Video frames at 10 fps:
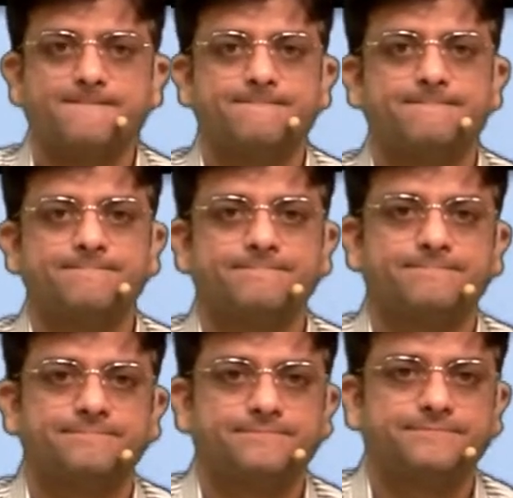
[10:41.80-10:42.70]

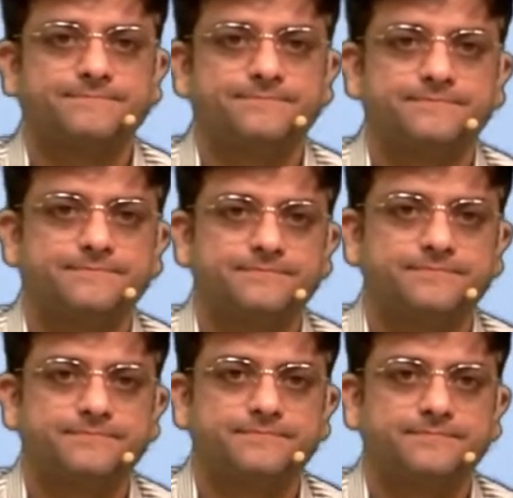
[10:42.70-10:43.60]

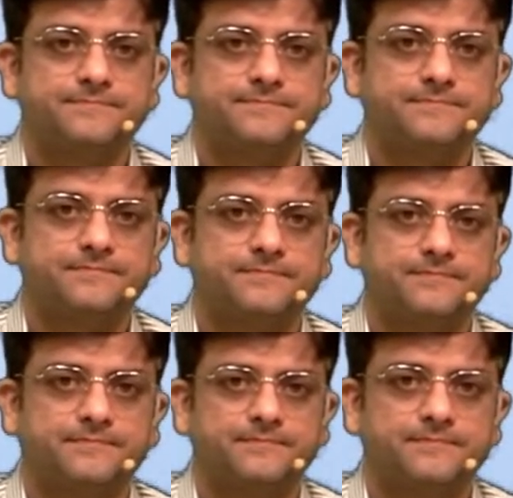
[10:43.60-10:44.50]

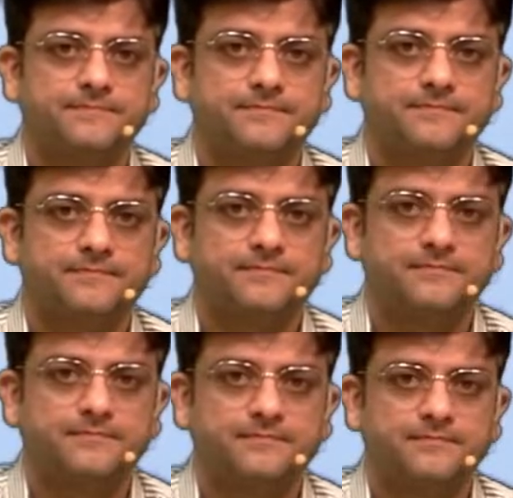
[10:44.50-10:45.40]

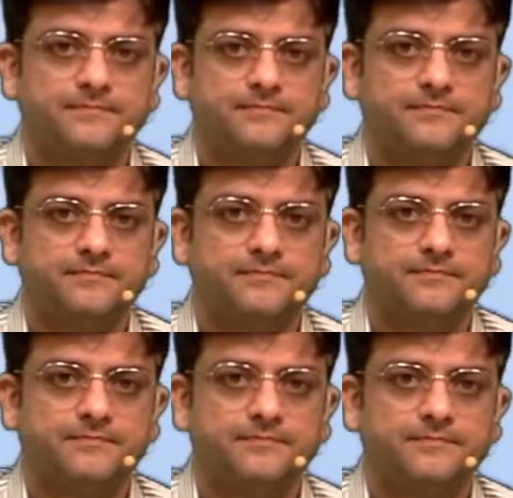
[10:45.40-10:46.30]

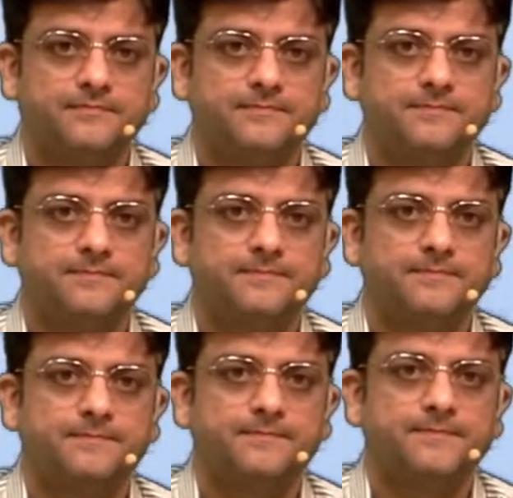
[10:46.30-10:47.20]

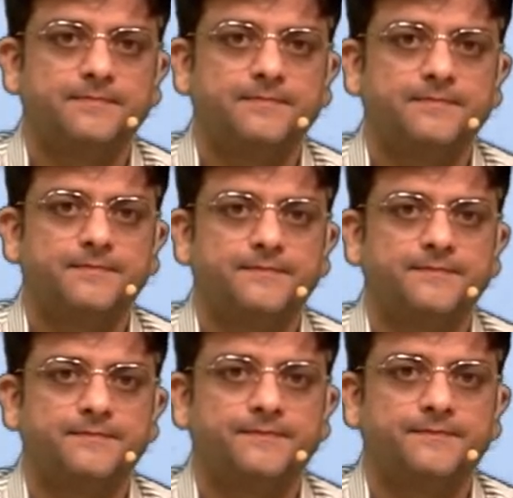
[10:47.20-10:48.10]

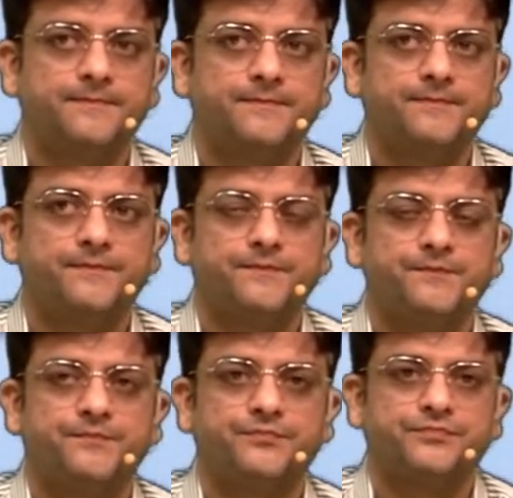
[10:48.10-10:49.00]

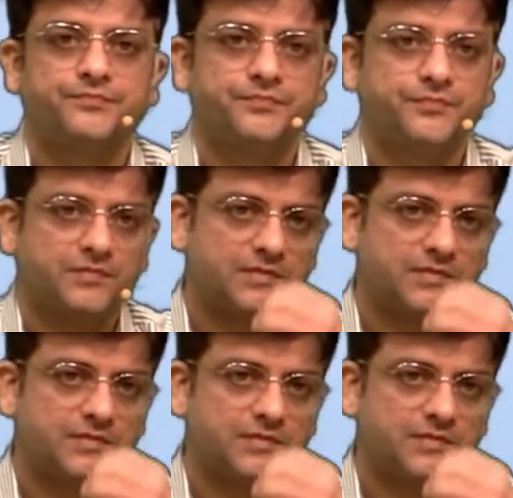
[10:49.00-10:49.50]
[no speech]